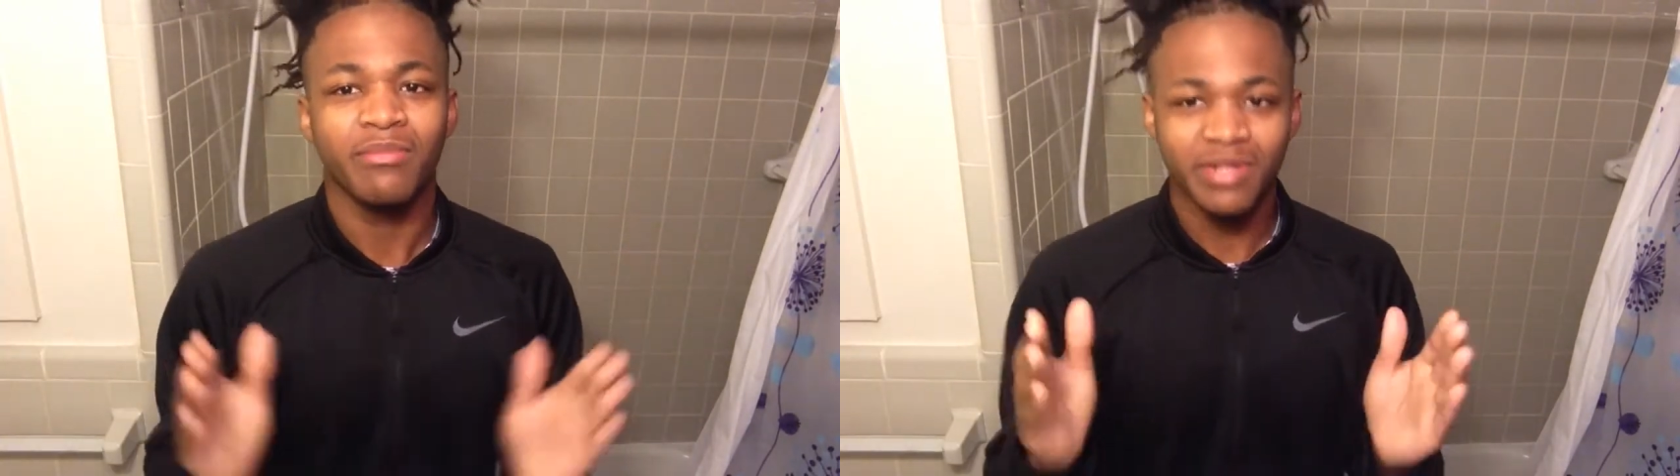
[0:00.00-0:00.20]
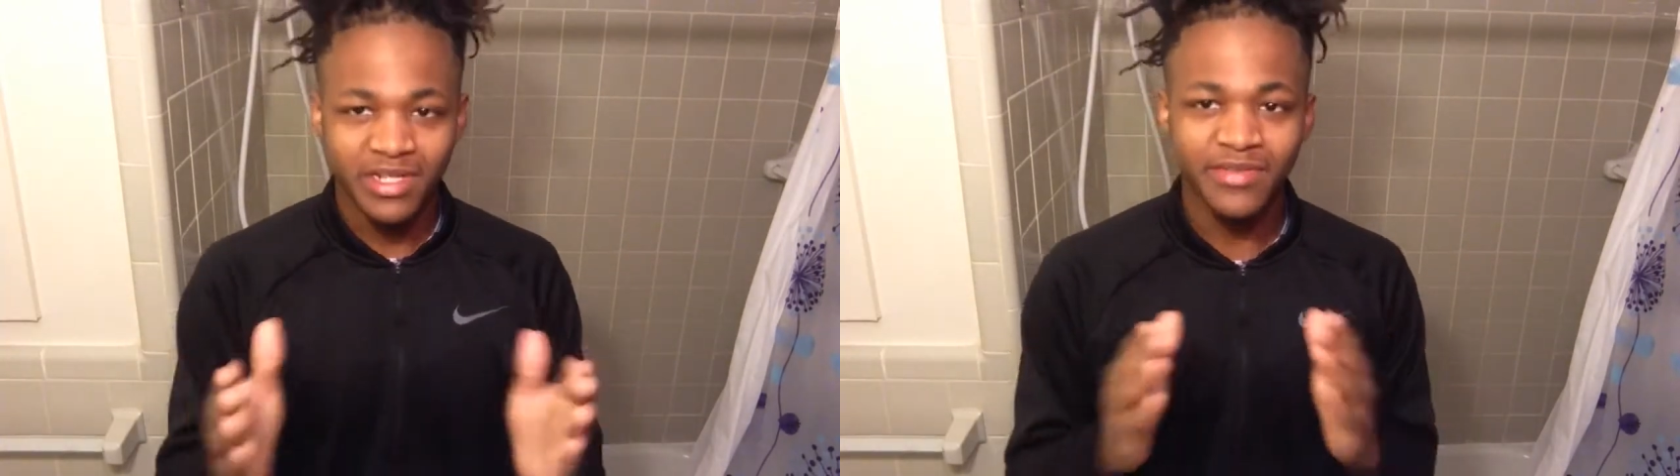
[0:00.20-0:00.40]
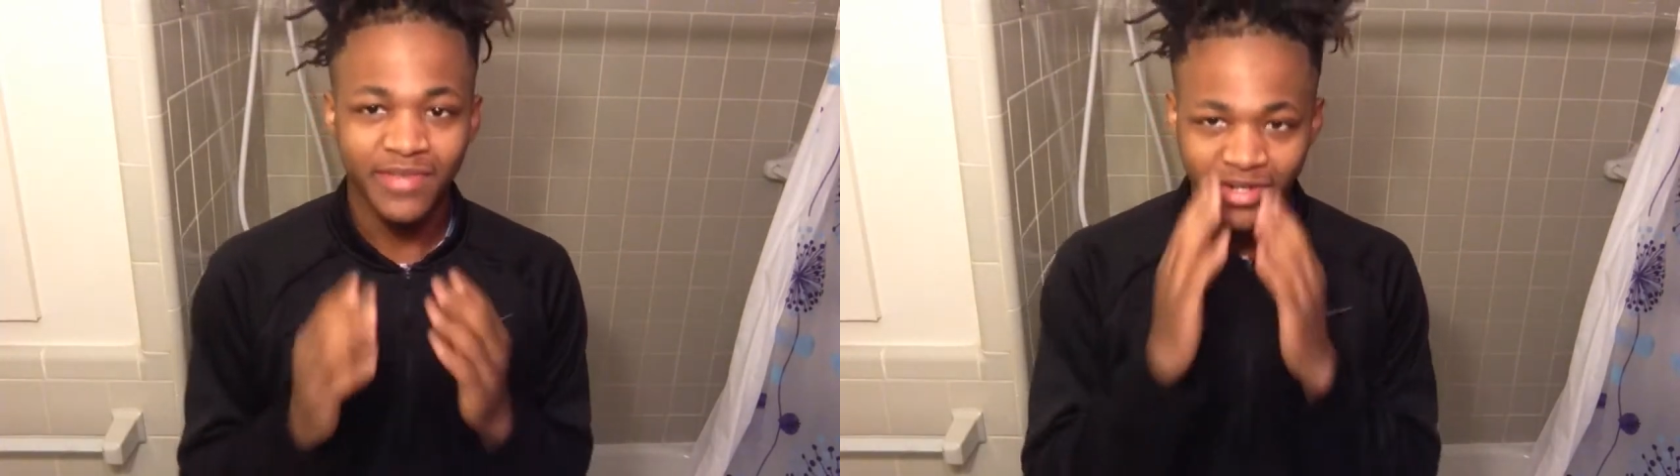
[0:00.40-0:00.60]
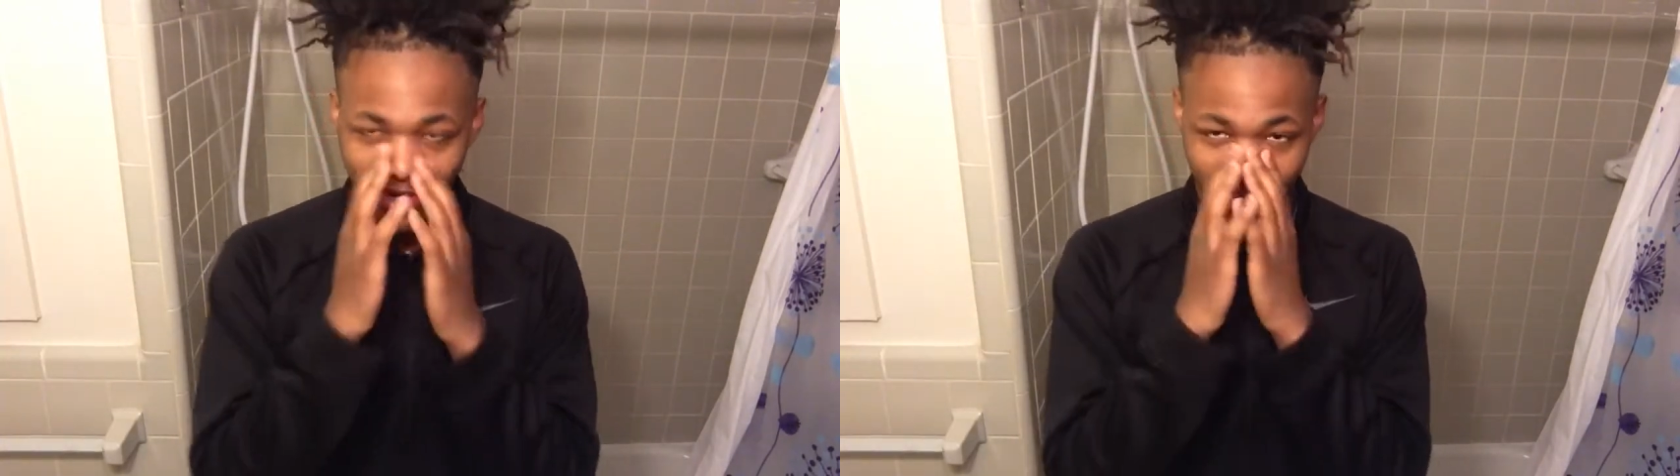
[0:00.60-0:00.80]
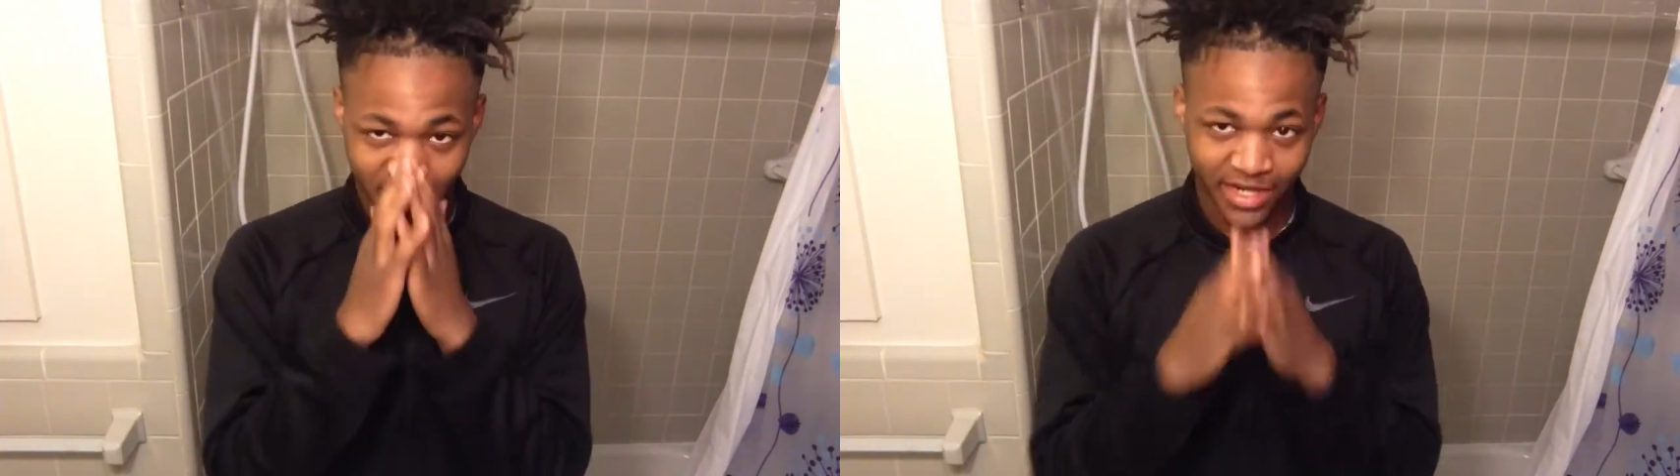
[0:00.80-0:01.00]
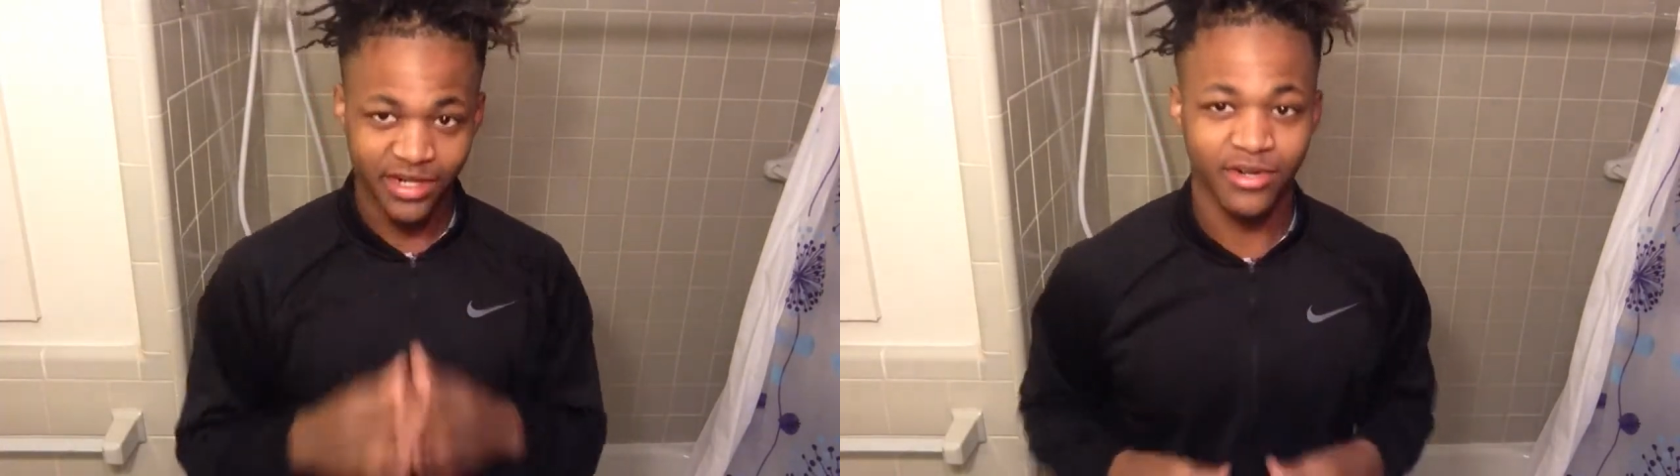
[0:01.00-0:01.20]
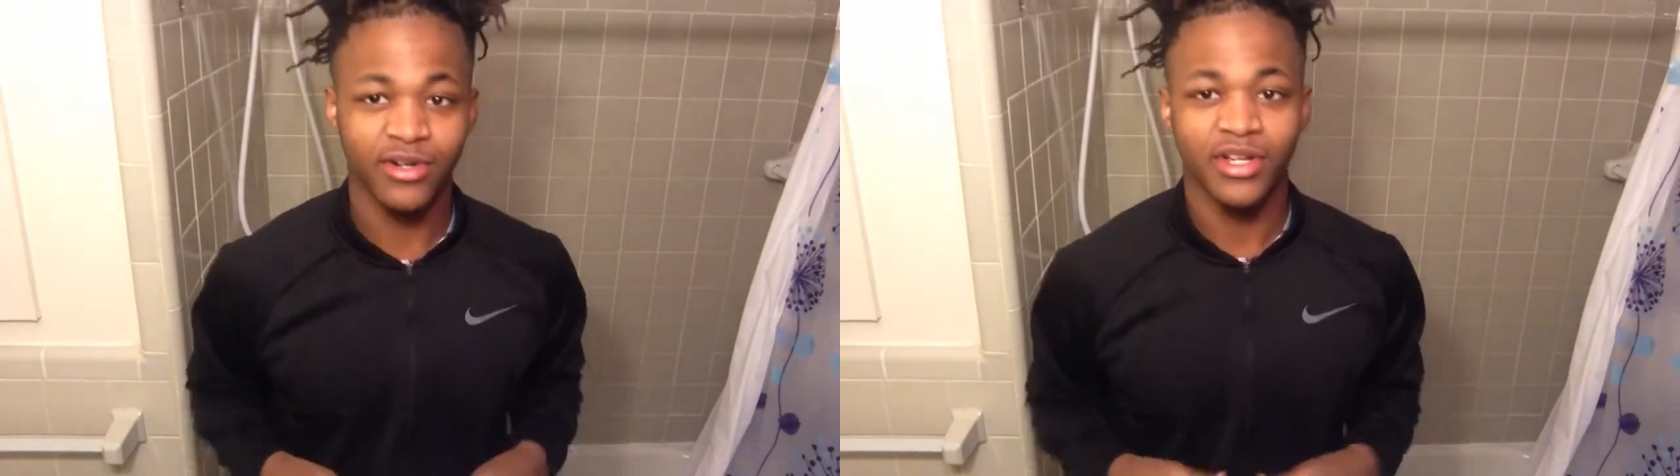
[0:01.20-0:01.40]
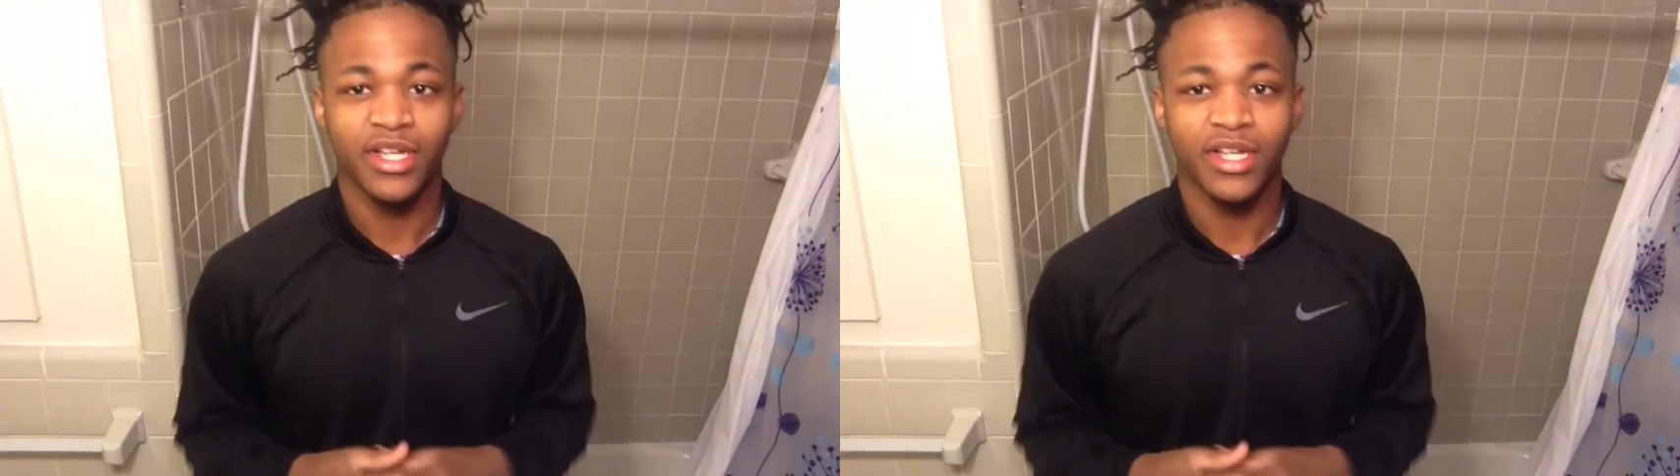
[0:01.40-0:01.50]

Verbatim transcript: This video right here